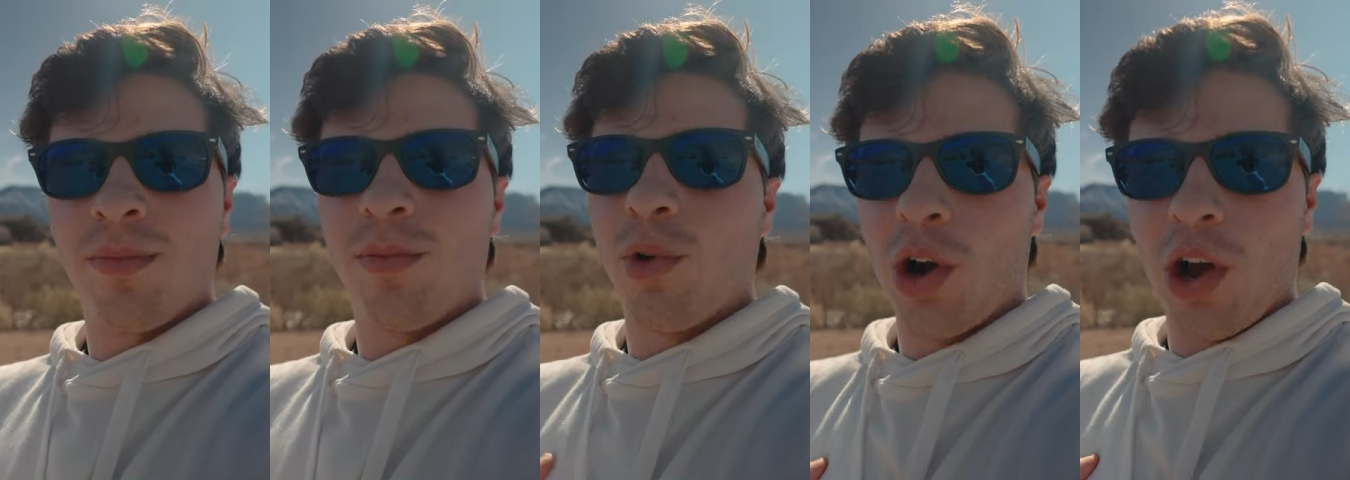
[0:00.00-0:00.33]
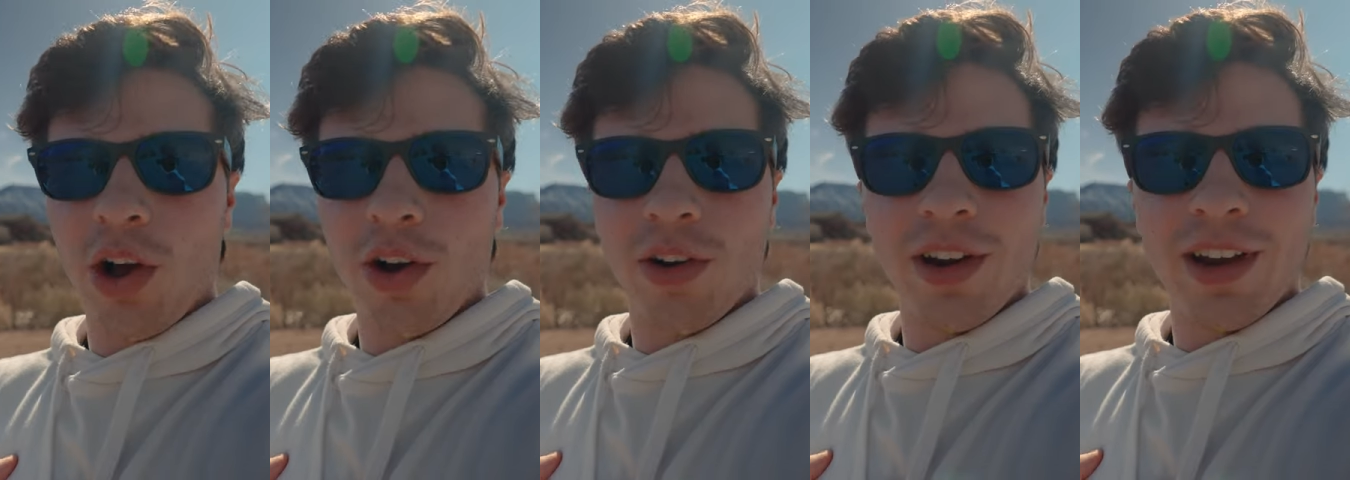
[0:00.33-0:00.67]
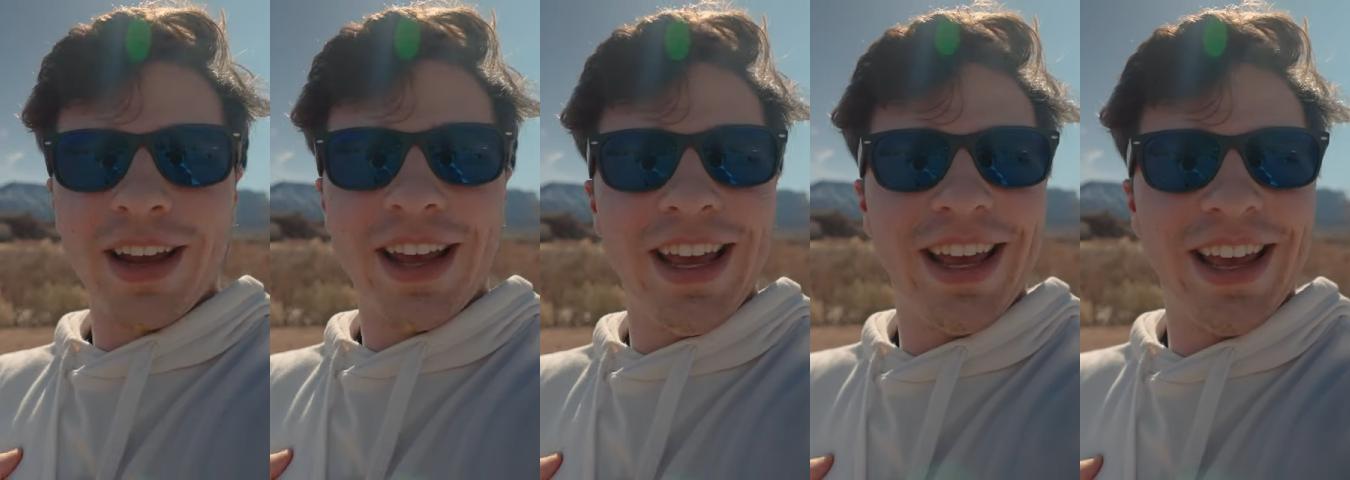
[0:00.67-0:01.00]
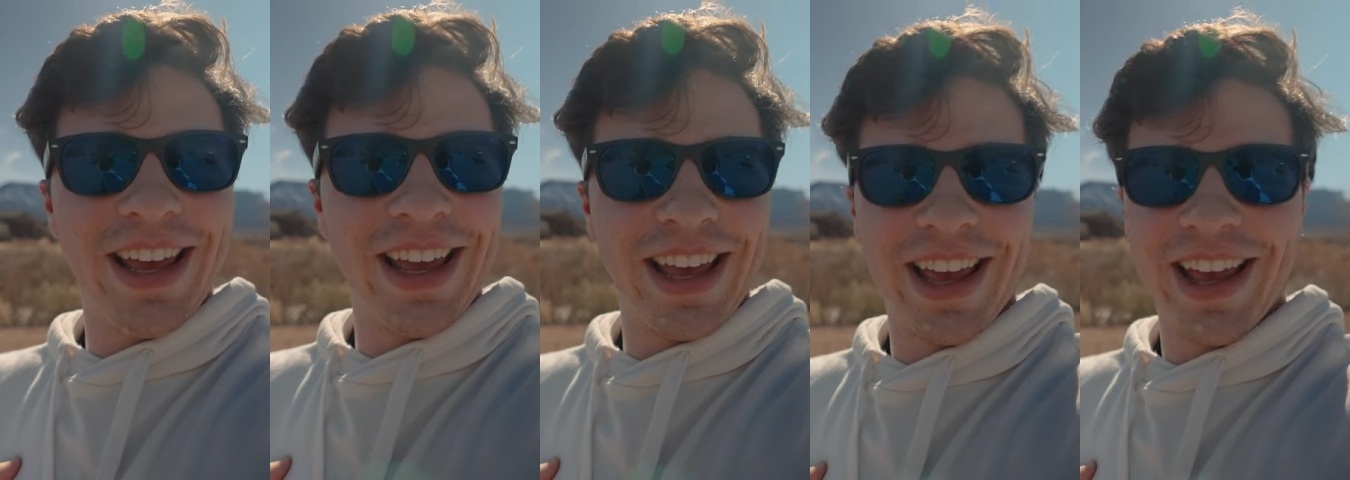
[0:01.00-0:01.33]
We're hungry
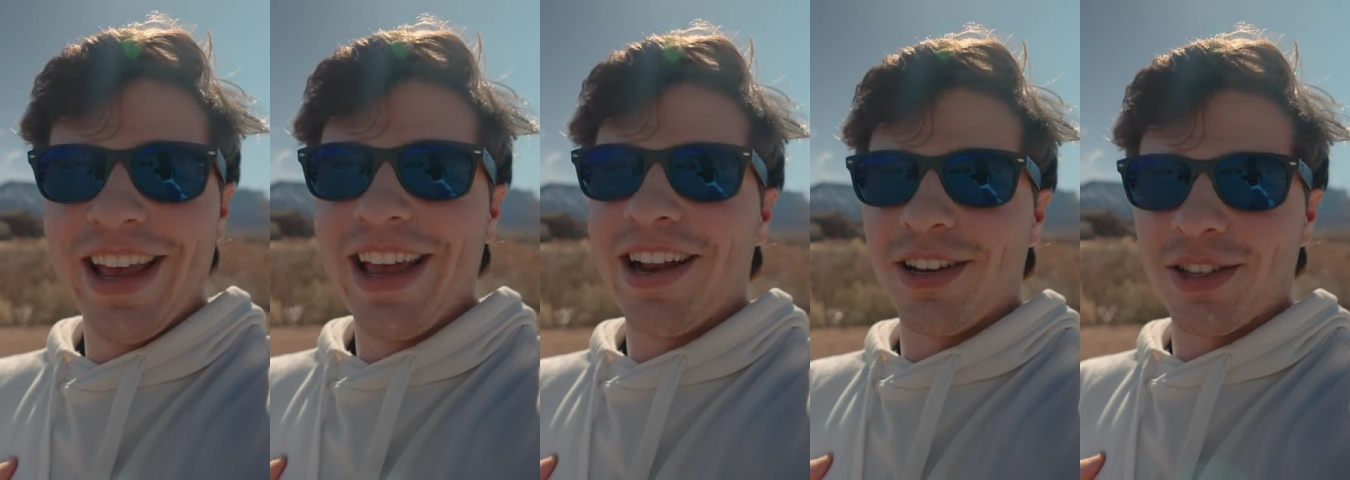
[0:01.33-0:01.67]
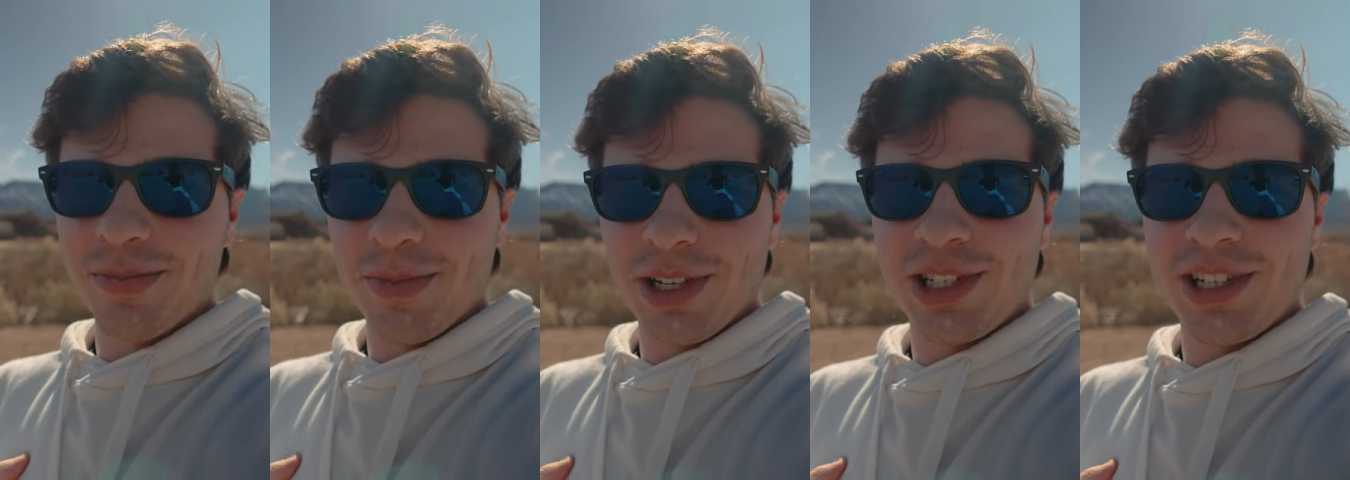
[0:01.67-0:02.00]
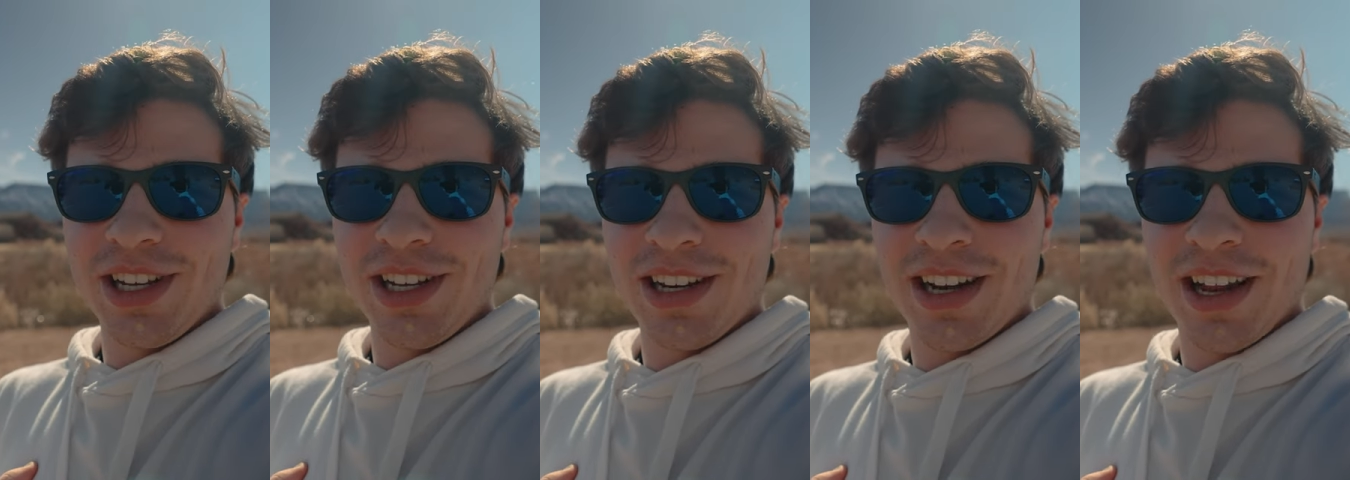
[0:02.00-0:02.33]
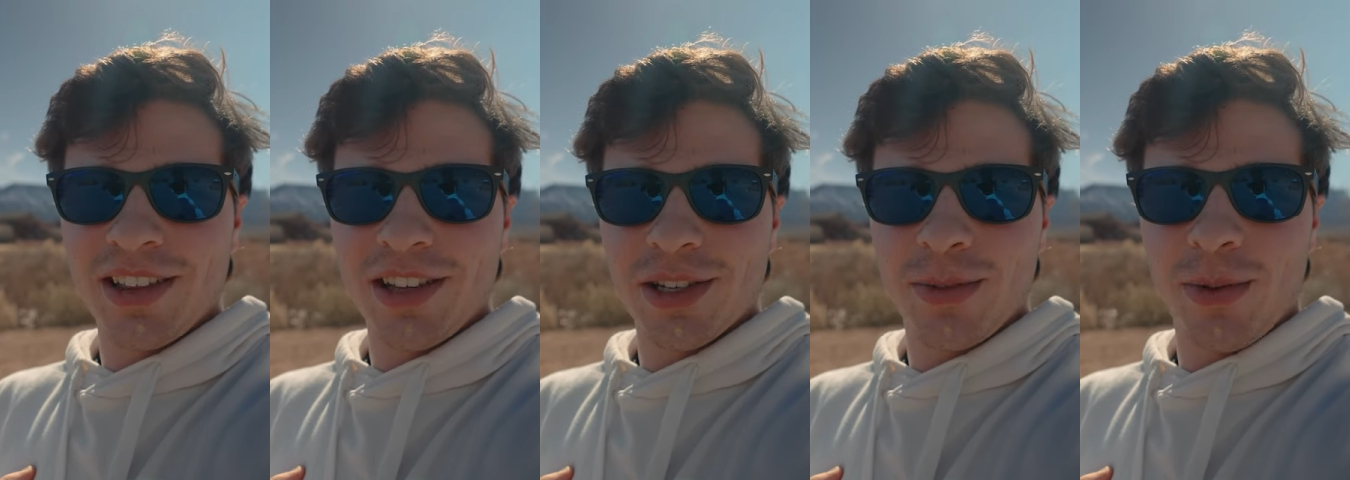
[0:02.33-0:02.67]
and it's much needed
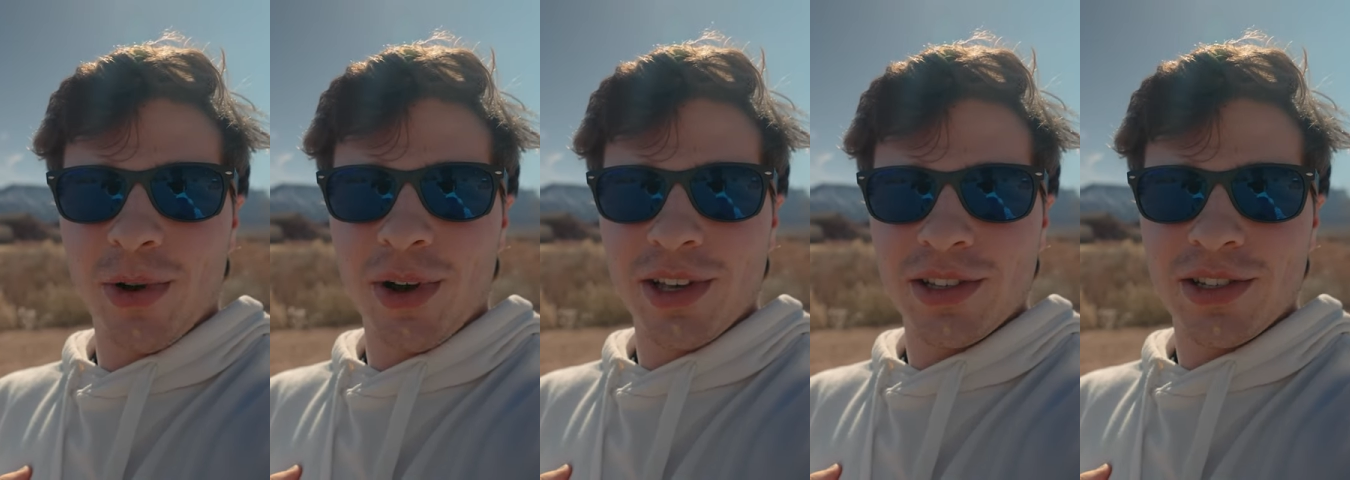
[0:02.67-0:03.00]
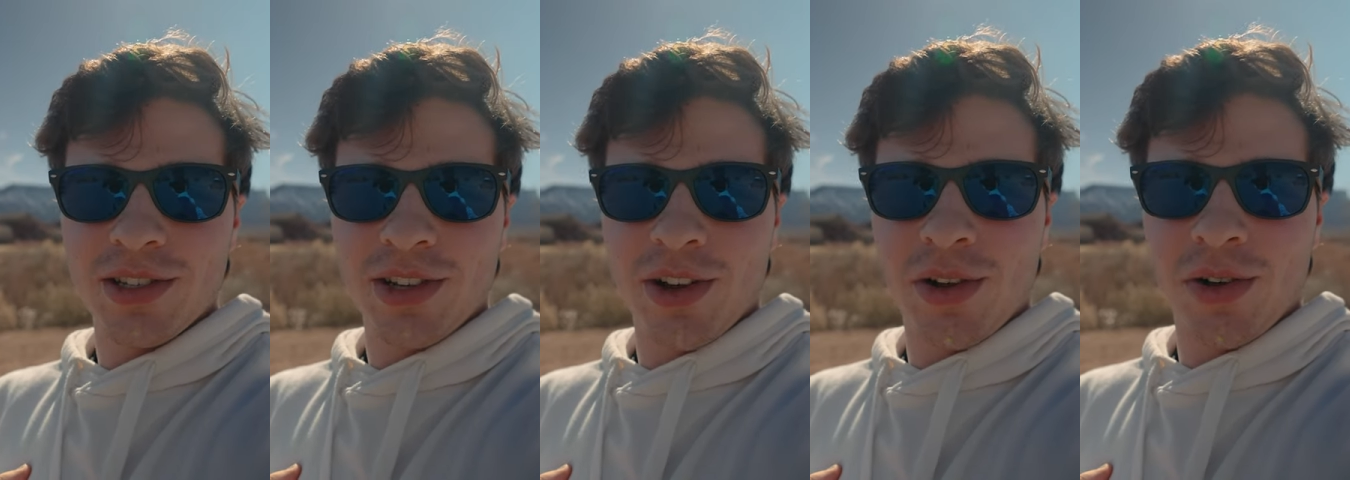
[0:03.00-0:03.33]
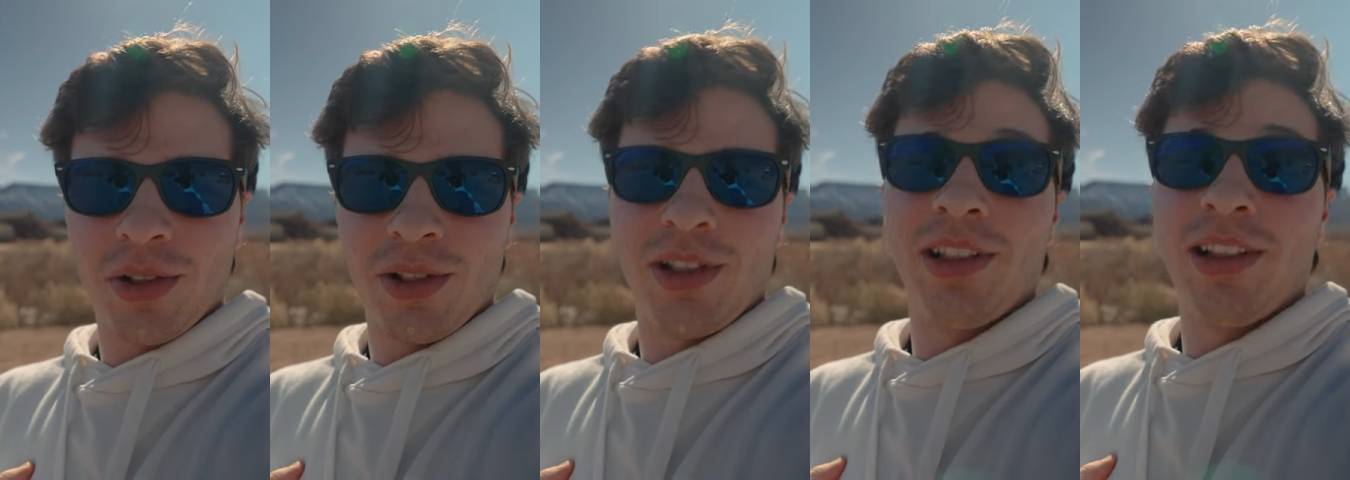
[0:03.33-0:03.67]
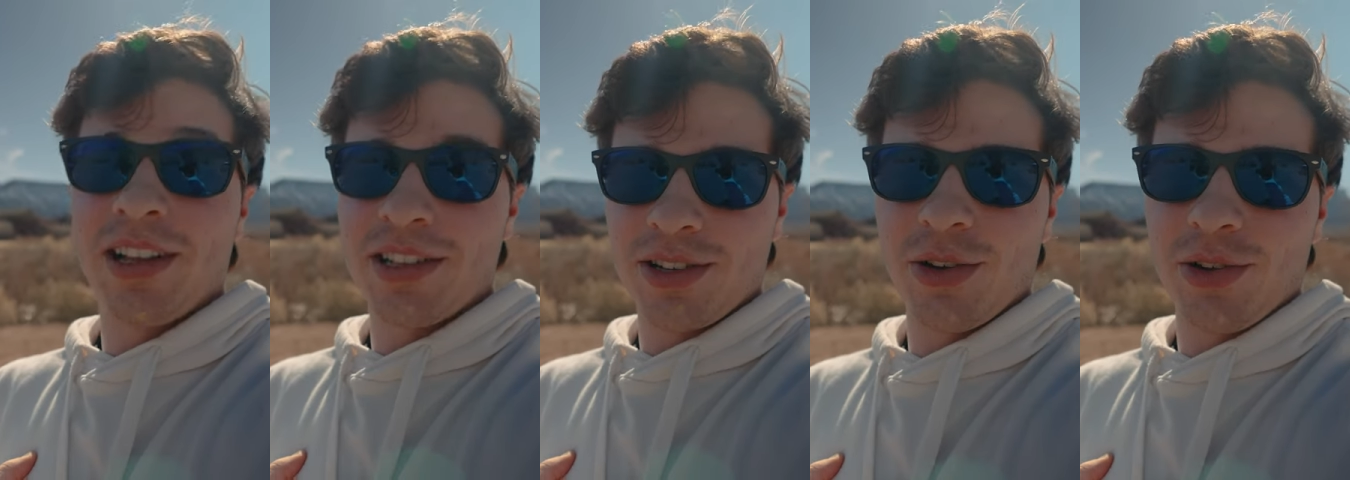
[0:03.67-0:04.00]
at this point, so
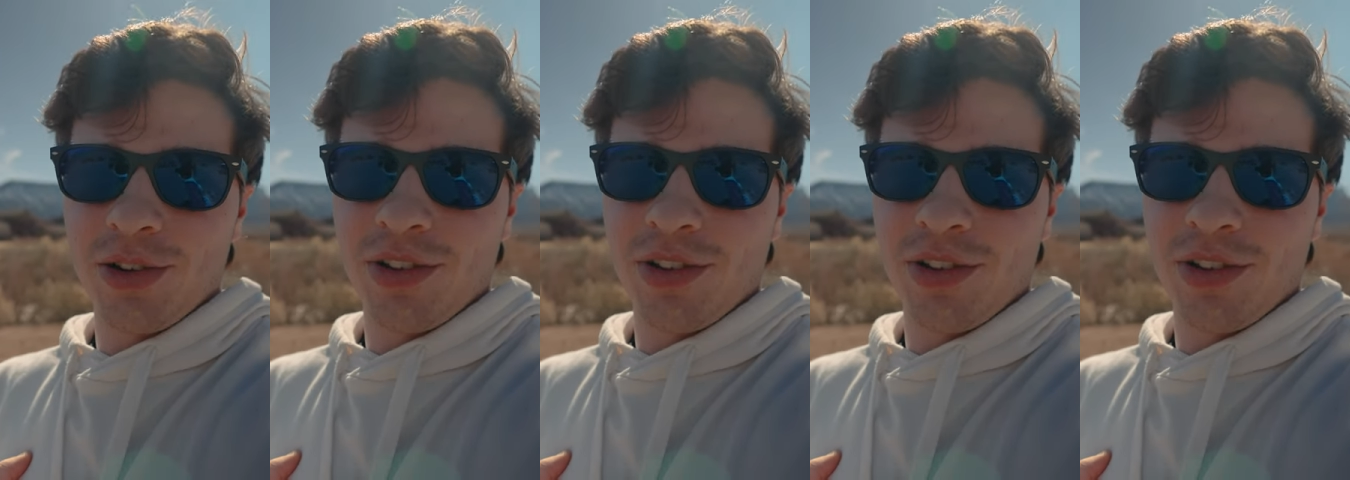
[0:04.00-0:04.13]
let's go do